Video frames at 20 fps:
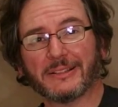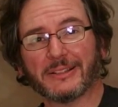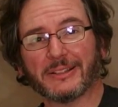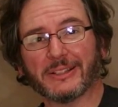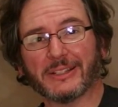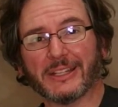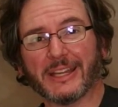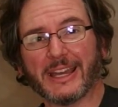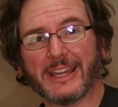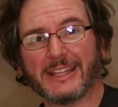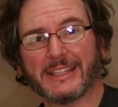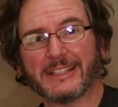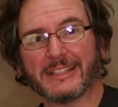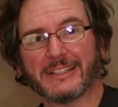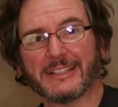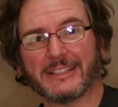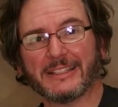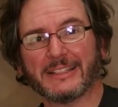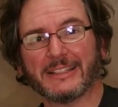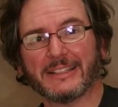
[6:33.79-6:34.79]
Good night
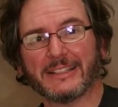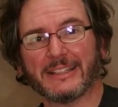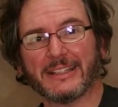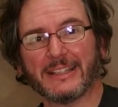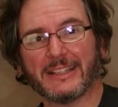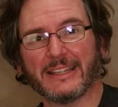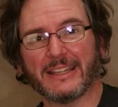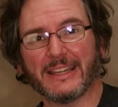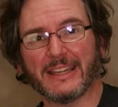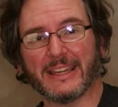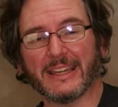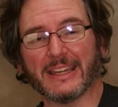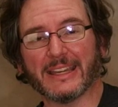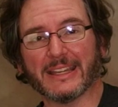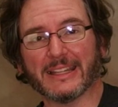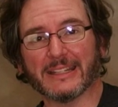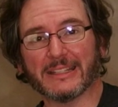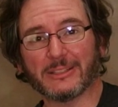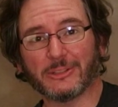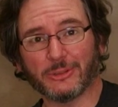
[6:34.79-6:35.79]

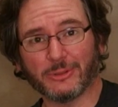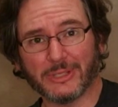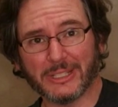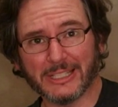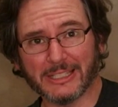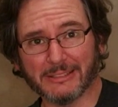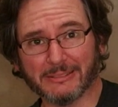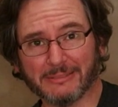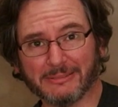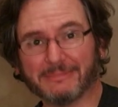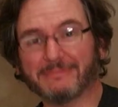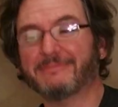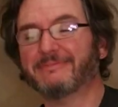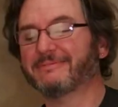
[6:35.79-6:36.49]
and tune in.